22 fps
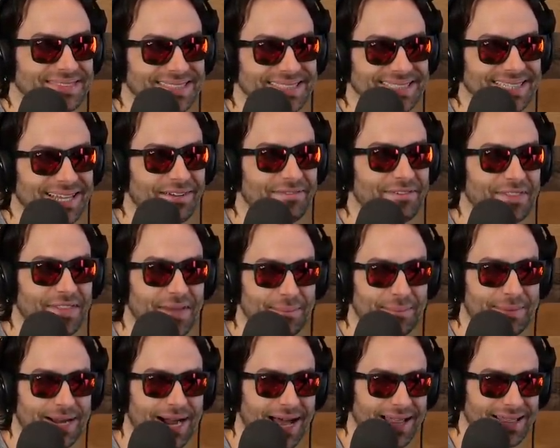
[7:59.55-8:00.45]
Loving
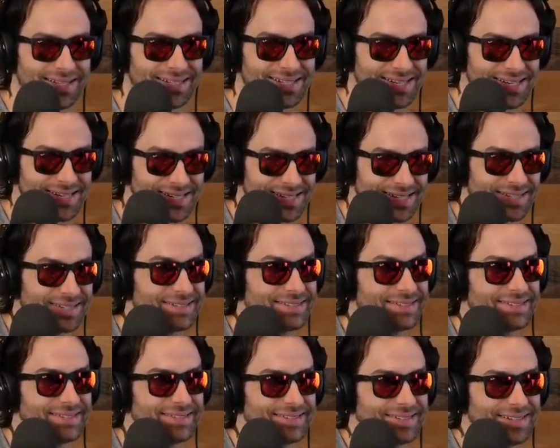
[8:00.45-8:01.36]
them colleges.
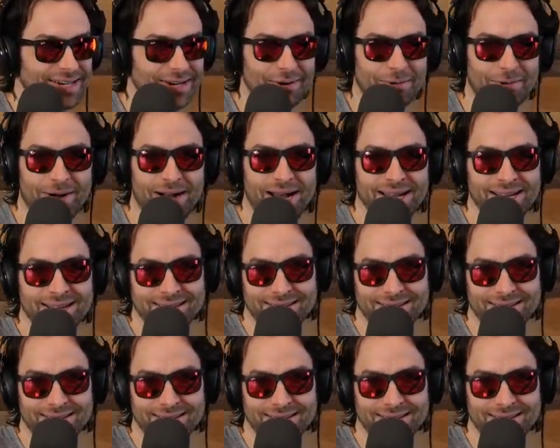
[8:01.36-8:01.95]
You know why?